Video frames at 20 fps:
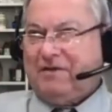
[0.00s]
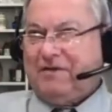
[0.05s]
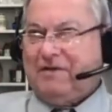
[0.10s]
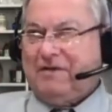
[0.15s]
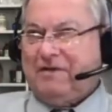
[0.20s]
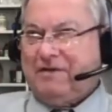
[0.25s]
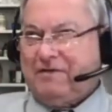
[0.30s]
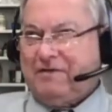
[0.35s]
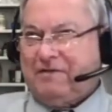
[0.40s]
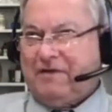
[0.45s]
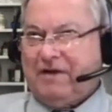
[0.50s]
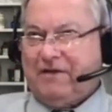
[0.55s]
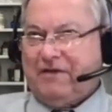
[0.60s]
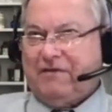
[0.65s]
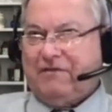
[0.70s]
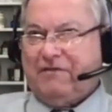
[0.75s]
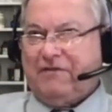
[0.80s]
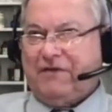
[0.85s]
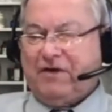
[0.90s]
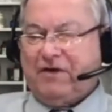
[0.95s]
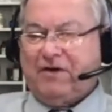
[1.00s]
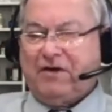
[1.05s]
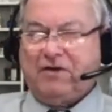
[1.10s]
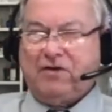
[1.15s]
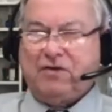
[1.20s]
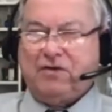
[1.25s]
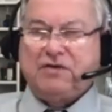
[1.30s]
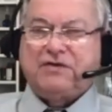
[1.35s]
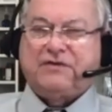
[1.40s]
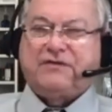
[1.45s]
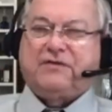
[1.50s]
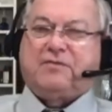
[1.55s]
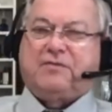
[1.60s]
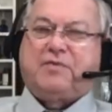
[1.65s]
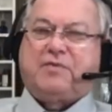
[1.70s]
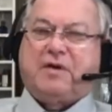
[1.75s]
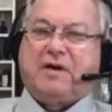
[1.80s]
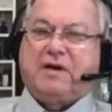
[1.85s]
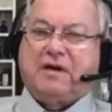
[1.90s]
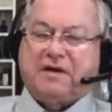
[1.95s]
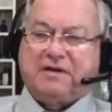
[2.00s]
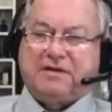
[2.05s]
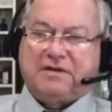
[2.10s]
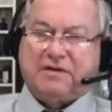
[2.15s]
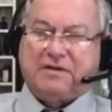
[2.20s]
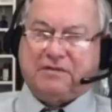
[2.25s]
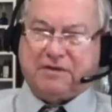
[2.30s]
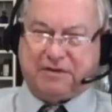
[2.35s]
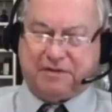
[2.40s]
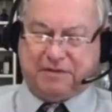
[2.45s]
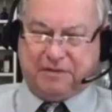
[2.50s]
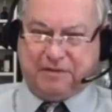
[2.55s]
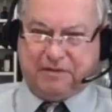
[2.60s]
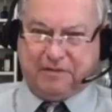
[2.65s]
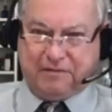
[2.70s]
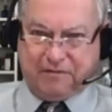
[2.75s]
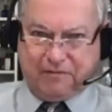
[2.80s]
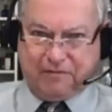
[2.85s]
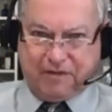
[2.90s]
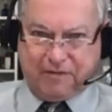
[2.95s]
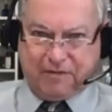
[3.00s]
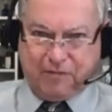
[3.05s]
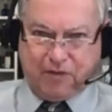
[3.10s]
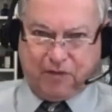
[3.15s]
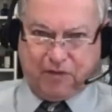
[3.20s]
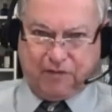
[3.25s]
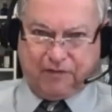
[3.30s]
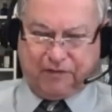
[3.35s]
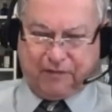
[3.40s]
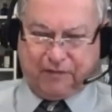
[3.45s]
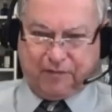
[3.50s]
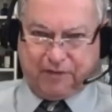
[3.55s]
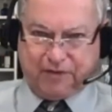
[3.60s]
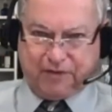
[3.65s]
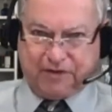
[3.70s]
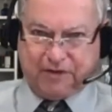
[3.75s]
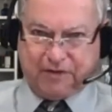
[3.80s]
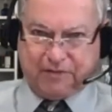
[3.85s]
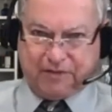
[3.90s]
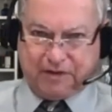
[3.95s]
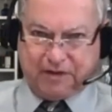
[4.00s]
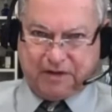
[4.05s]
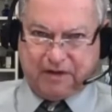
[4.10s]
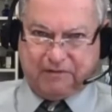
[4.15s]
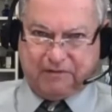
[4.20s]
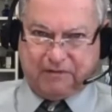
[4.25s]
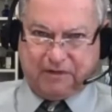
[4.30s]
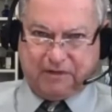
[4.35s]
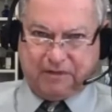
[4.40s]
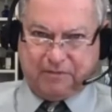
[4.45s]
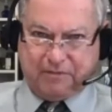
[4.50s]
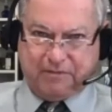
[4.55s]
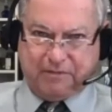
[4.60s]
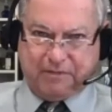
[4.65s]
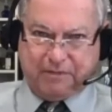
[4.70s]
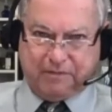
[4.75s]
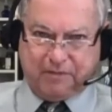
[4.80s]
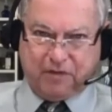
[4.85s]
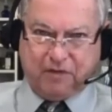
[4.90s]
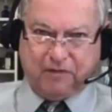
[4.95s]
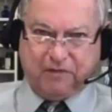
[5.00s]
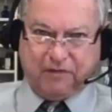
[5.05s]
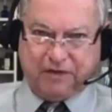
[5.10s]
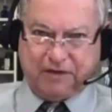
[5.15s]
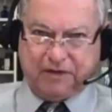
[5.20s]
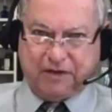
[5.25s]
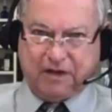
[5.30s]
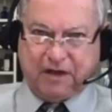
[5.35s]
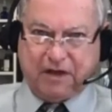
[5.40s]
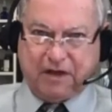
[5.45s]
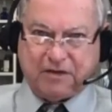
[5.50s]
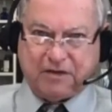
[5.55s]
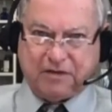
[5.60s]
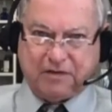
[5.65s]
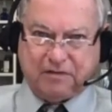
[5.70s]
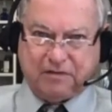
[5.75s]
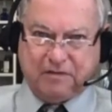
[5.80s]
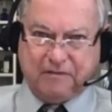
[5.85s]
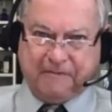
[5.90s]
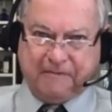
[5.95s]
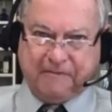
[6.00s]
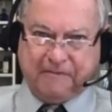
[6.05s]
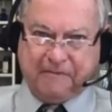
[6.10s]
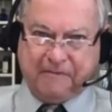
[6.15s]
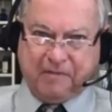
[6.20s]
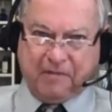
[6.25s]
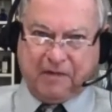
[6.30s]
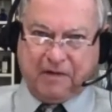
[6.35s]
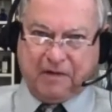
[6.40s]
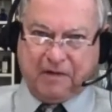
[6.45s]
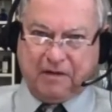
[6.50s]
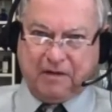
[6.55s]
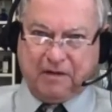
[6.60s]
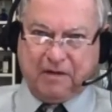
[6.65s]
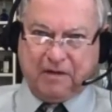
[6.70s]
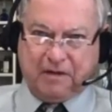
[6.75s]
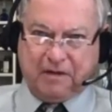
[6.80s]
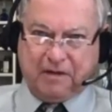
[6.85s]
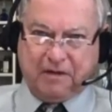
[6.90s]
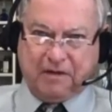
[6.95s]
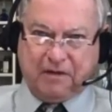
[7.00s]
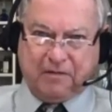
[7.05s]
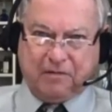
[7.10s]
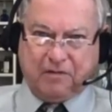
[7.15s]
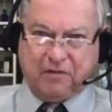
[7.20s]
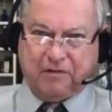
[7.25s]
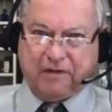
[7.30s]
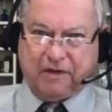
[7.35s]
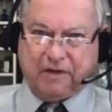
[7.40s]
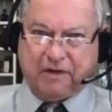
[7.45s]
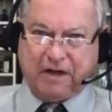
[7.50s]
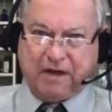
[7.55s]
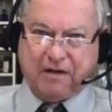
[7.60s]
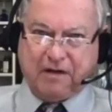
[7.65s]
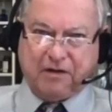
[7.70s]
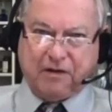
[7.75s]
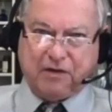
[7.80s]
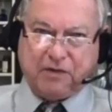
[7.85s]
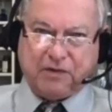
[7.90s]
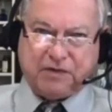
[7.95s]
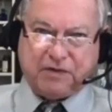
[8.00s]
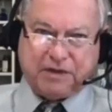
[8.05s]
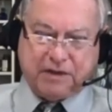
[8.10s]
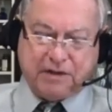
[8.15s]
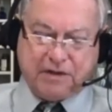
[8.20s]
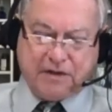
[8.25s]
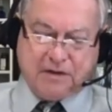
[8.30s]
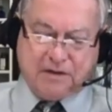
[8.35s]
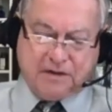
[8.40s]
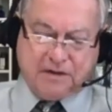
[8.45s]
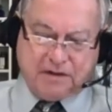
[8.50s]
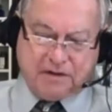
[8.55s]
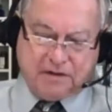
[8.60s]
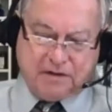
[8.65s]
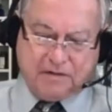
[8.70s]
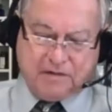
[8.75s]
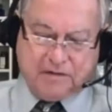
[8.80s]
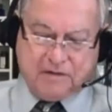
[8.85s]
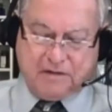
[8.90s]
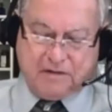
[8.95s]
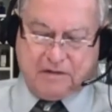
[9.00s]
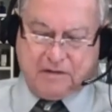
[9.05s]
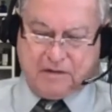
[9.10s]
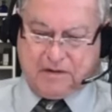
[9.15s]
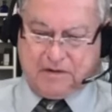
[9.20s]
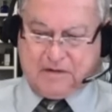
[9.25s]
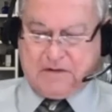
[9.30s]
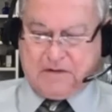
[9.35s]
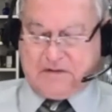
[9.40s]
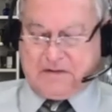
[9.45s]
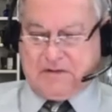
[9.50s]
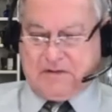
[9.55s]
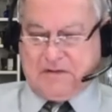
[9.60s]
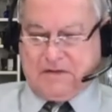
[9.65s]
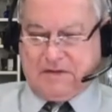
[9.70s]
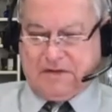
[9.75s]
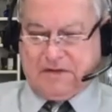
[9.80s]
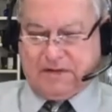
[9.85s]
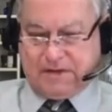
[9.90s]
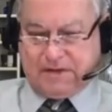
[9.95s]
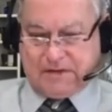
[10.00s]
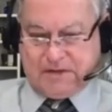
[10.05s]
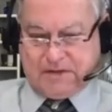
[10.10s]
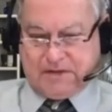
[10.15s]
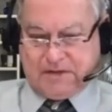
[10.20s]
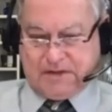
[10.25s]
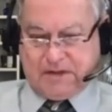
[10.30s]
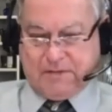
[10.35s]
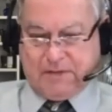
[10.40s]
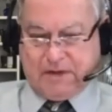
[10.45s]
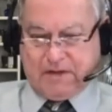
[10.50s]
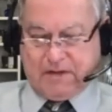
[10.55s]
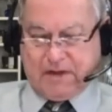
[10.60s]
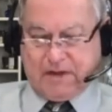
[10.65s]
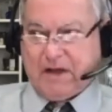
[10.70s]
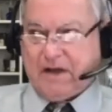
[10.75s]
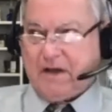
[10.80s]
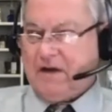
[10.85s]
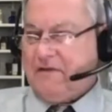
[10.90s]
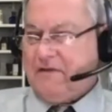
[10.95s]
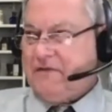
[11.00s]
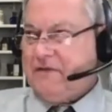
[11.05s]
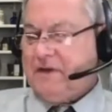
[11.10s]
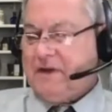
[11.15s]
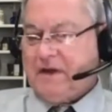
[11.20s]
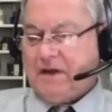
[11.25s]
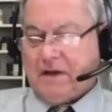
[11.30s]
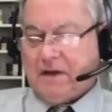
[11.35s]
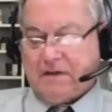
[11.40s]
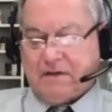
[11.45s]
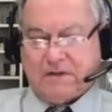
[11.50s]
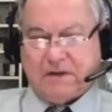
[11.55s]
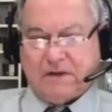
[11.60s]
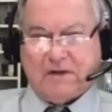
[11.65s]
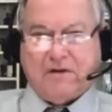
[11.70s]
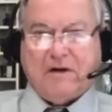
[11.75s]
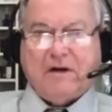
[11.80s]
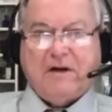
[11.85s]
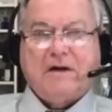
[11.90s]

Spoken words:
rather very useful products that was removed from prescription level over to nasal, over the counter usage. So somehow I got off on that. Sorry.